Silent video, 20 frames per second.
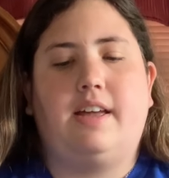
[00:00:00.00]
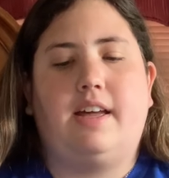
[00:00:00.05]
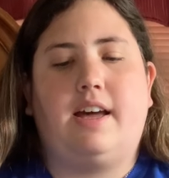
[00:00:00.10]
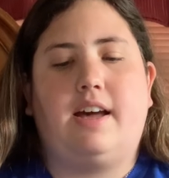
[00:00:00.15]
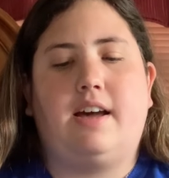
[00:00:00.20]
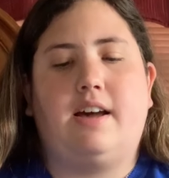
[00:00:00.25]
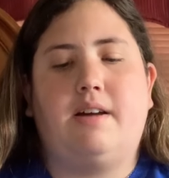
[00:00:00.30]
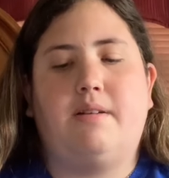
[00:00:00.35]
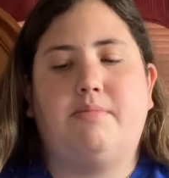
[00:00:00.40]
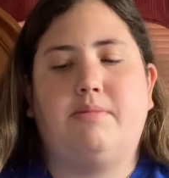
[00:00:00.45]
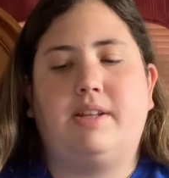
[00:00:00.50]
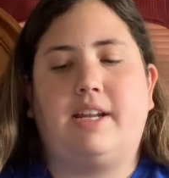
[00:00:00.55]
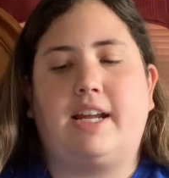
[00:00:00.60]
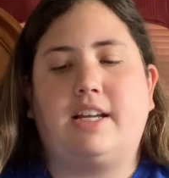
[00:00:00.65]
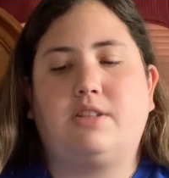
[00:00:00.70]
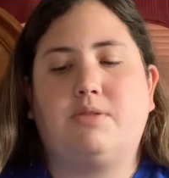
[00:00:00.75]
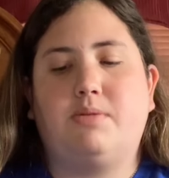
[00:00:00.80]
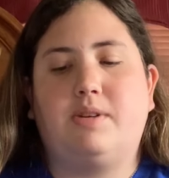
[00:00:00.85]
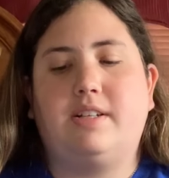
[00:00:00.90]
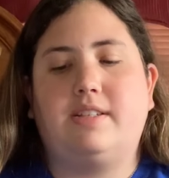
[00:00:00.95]
The
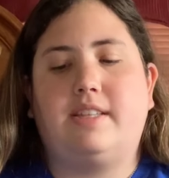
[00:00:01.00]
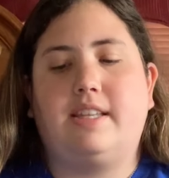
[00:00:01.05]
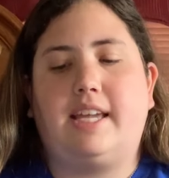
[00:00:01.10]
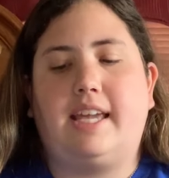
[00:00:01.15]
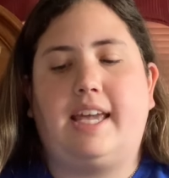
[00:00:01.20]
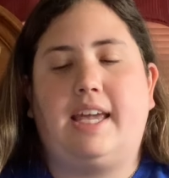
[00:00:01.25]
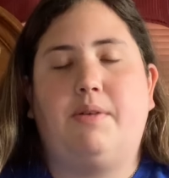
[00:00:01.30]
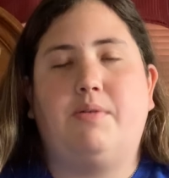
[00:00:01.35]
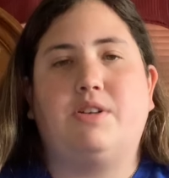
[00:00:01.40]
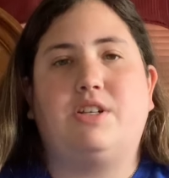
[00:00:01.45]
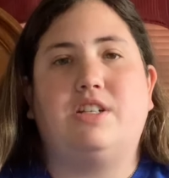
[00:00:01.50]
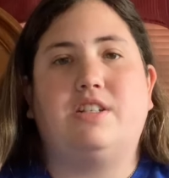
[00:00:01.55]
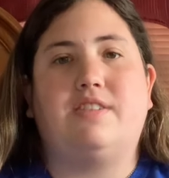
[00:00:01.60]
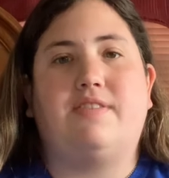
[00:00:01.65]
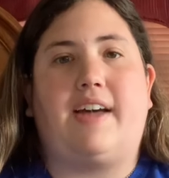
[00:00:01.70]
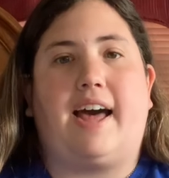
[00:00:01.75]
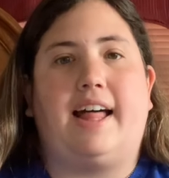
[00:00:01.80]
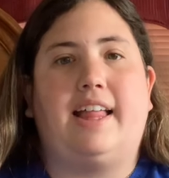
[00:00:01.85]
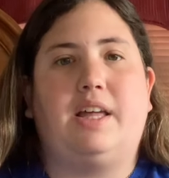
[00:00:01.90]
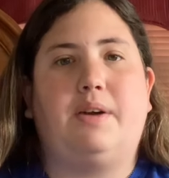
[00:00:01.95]
next one is the E, which is
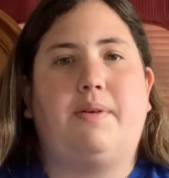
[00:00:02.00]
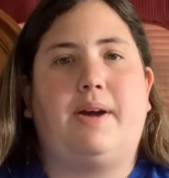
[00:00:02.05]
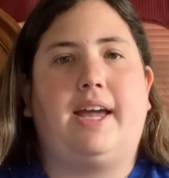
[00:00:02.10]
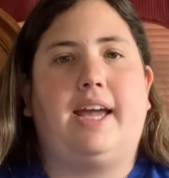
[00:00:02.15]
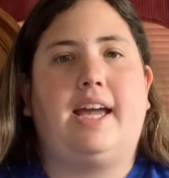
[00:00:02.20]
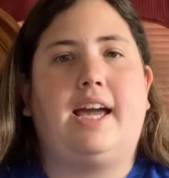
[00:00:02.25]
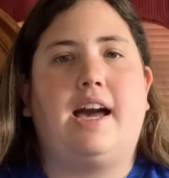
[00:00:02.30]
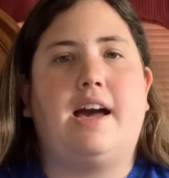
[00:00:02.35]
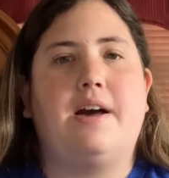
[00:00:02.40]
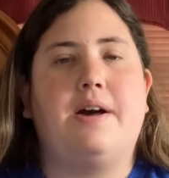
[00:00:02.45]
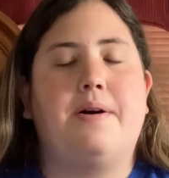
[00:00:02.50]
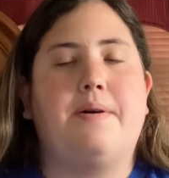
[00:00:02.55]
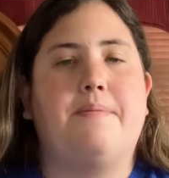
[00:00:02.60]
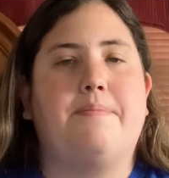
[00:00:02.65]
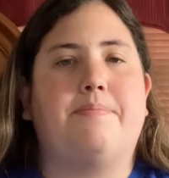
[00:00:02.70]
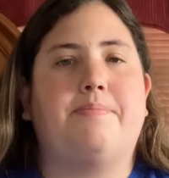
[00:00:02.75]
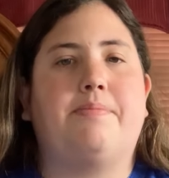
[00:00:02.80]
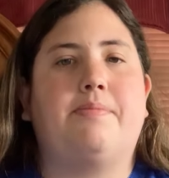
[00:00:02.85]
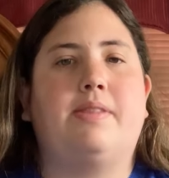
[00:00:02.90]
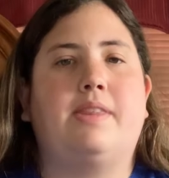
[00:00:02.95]
evaluate.
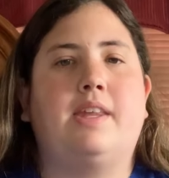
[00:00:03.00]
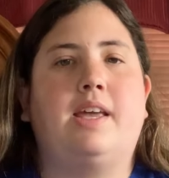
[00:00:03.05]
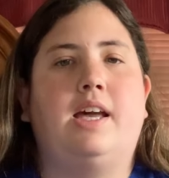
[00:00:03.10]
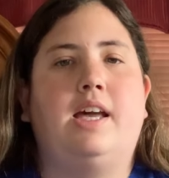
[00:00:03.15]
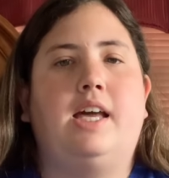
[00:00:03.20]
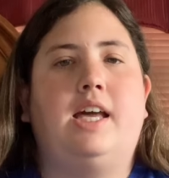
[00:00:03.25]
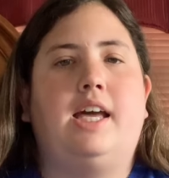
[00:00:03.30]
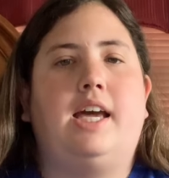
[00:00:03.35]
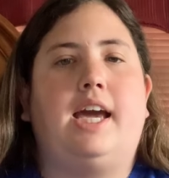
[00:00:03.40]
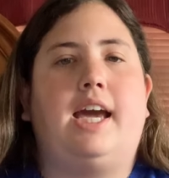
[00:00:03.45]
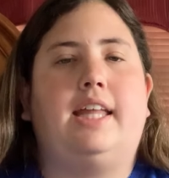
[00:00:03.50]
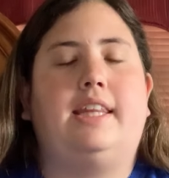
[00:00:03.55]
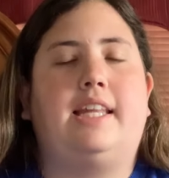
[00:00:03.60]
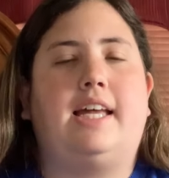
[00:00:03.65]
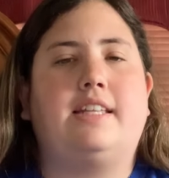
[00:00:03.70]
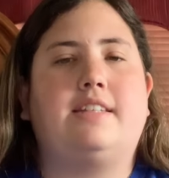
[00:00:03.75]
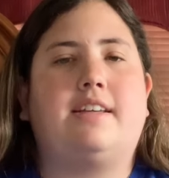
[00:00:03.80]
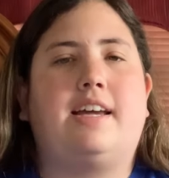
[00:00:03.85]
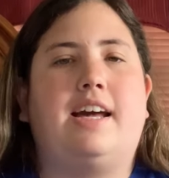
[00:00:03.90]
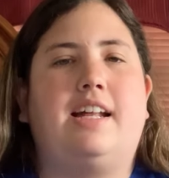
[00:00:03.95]
And
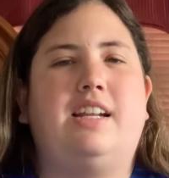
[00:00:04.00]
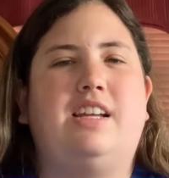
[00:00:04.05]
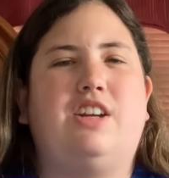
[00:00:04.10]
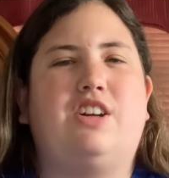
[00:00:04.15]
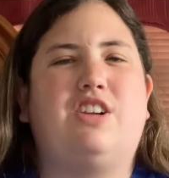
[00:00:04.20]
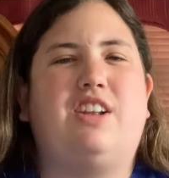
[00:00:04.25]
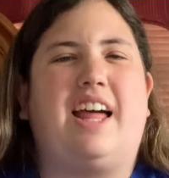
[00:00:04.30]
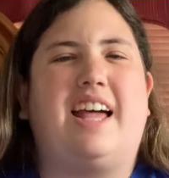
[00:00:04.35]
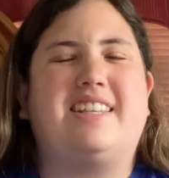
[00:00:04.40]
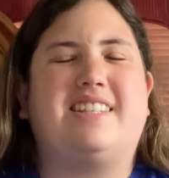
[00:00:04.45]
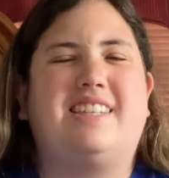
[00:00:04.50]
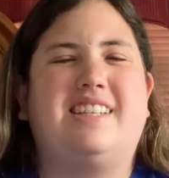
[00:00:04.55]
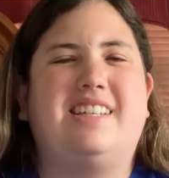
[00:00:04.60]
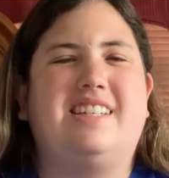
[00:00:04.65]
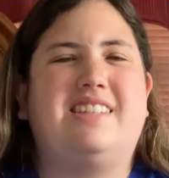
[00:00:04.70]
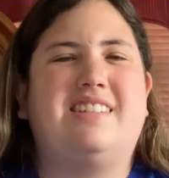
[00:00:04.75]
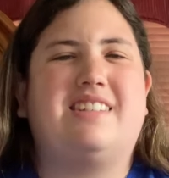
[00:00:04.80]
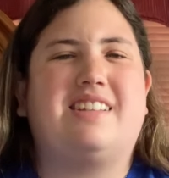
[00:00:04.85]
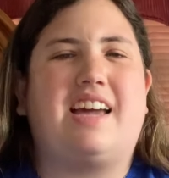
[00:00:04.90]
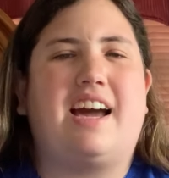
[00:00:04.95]
that's kind of your
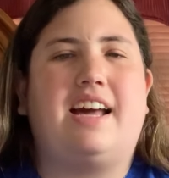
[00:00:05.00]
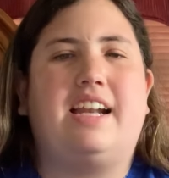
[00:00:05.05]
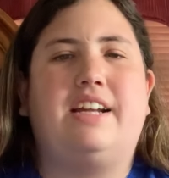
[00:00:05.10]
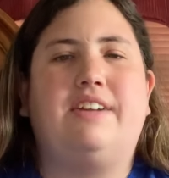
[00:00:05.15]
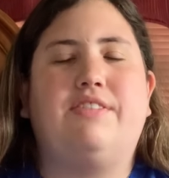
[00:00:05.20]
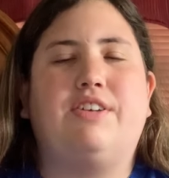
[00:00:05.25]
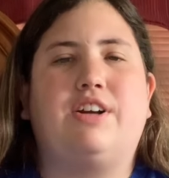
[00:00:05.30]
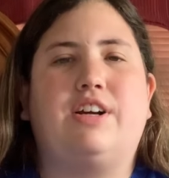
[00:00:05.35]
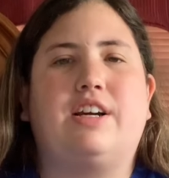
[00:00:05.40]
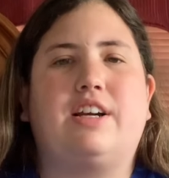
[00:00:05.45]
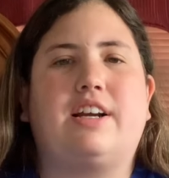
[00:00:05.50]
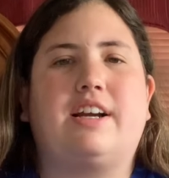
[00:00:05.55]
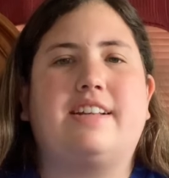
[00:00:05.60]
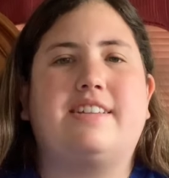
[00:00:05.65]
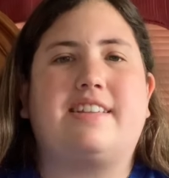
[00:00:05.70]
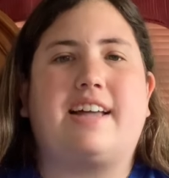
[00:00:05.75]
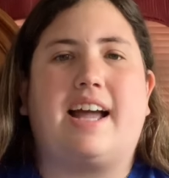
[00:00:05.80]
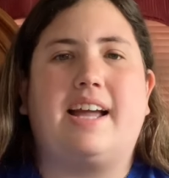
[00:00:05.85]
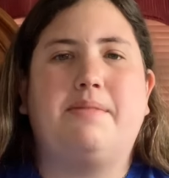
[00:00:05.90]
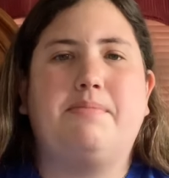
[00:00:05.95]
lessons, kind of your
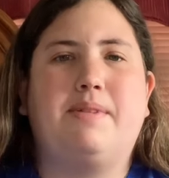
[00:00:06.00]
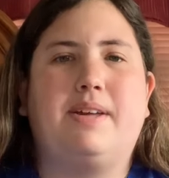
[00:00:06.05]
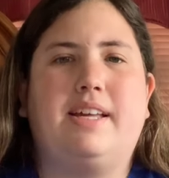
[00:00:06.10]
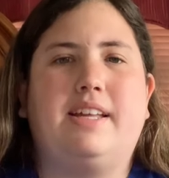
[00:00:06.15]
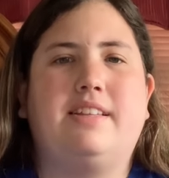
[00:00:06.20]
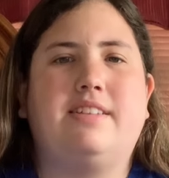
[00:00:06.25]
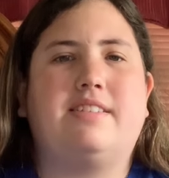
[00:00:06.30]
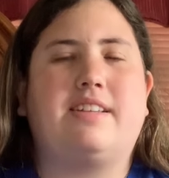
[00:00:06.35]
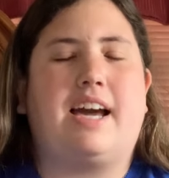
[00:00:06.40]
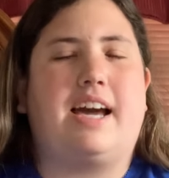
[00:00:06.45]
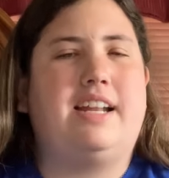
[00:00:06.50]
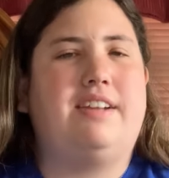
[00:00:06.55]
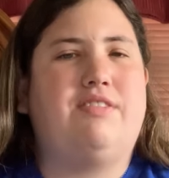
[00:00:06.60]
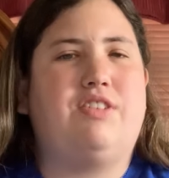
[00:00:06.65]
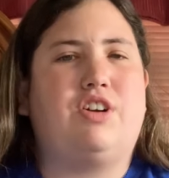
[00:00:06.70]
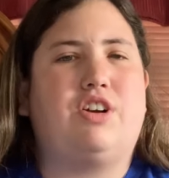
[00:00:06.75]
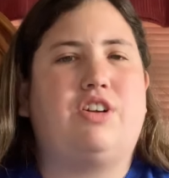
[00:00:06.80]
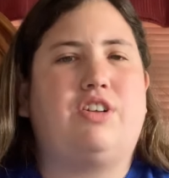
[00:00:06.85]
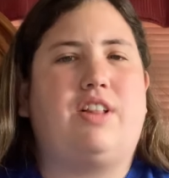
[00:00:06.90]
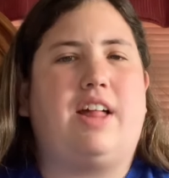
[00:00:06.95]
assignments, kind of
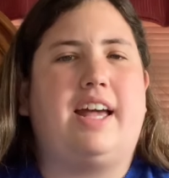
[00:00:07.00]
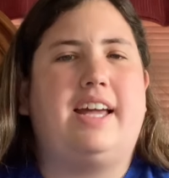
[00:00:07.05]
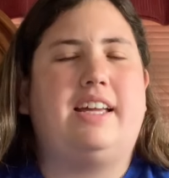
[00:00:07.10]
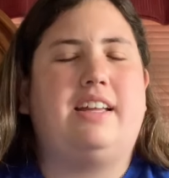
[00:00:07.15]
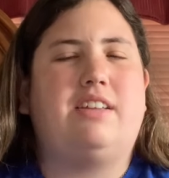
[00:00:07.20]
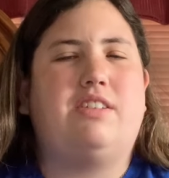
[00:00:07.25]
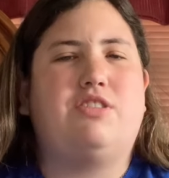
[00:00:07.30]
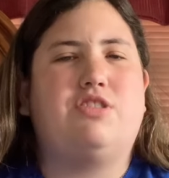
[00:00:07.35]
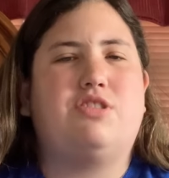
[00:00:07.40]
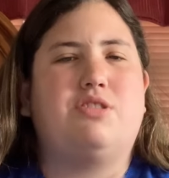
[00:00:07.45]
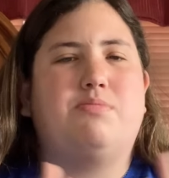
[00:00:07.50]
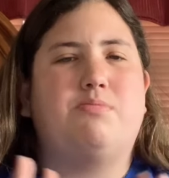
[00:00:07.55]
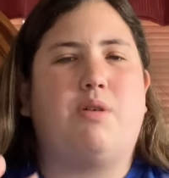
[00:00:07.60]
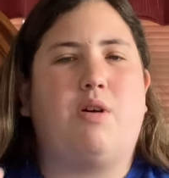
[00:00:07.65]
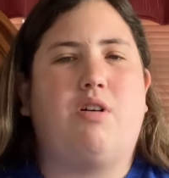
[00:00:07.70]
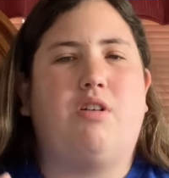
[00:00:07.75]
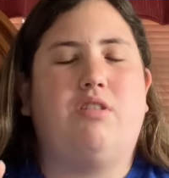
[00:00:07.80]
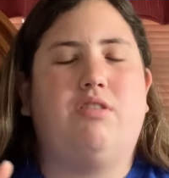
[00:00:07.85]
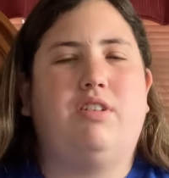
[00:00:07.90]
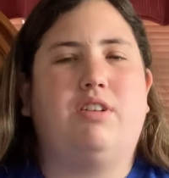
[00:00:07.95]
your like
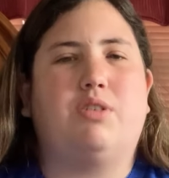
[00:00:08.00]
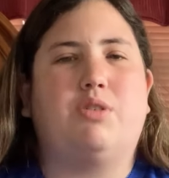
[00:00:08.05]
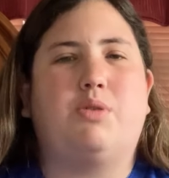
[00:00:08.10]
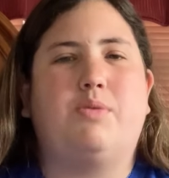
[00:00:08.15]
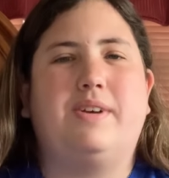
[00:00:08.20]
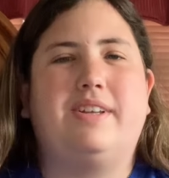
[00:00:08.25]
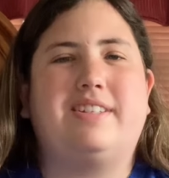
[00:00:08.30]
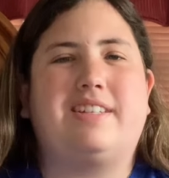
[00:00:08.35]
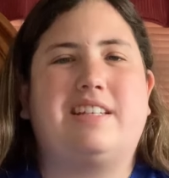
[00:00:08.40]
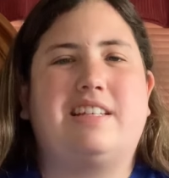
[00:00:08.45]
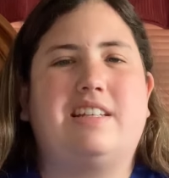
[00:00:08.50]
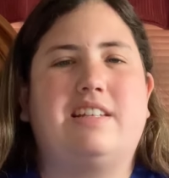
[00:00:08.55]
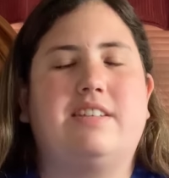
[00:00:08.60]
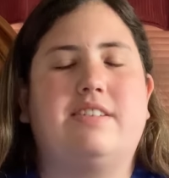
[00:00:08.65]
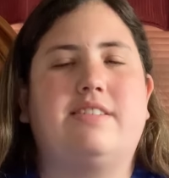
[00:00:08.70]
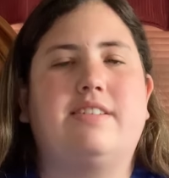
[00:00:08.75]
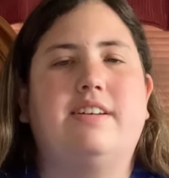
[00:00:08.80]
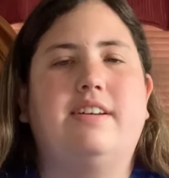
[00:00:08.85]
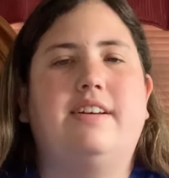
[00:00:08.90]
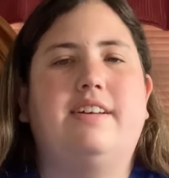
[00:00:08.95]
small little
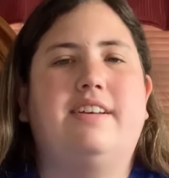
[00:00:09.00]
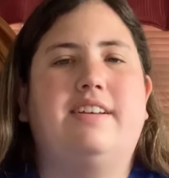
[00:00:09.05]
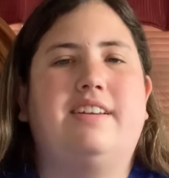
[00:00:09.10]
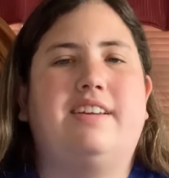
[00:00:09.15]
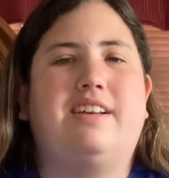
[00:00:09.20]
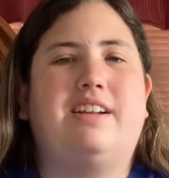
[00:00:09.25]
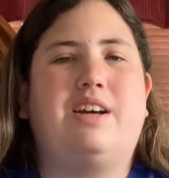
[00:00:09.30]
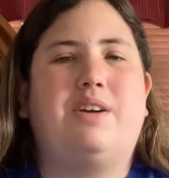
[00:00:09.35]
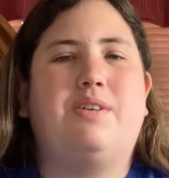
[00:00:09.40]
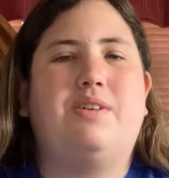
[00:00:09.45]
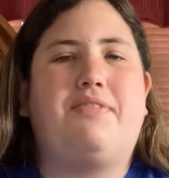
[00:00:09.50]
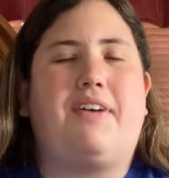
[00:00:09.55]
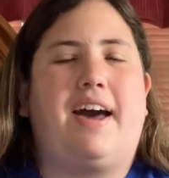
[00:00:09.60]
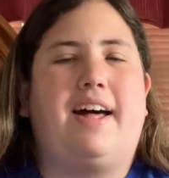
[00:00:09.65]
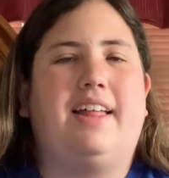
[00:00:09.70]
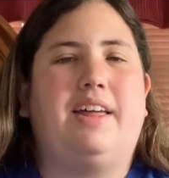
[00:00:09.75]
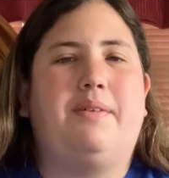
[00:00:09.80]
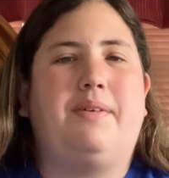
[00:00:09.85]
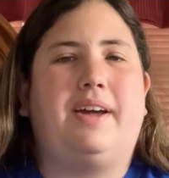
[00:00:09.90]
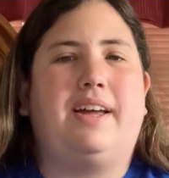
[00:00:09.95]
quizzes.
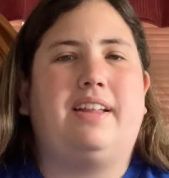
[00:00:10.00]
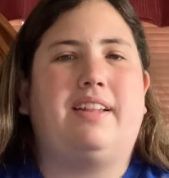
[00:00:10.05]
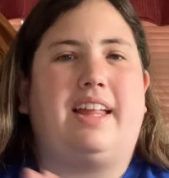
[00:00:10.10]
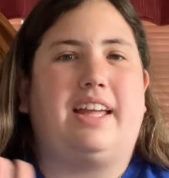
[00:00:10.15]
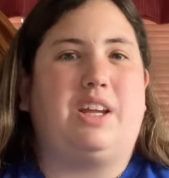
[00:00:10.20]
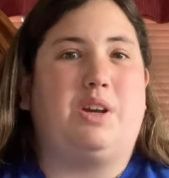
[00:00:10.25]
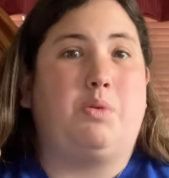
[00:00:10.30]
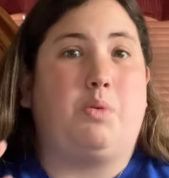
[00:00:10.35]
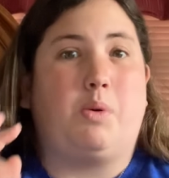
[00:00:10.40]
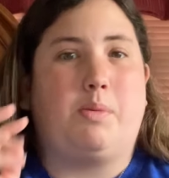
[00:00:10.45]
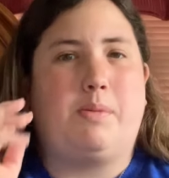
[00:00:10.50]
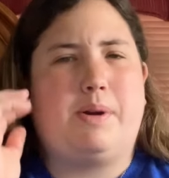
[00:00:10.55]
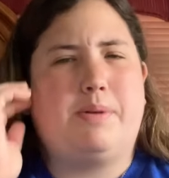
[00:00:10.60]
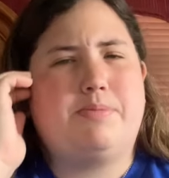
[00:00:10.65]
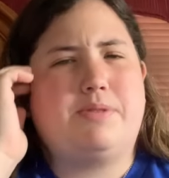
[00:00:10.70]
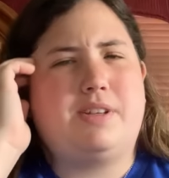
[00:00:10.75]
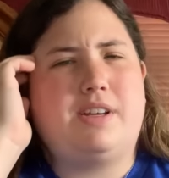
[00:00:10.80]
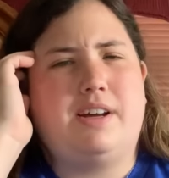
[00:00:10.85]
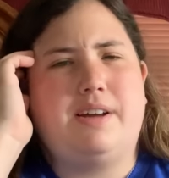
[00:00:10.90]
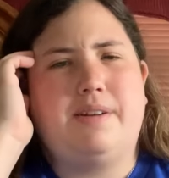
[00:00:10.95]
Evaluate like your warm-ups.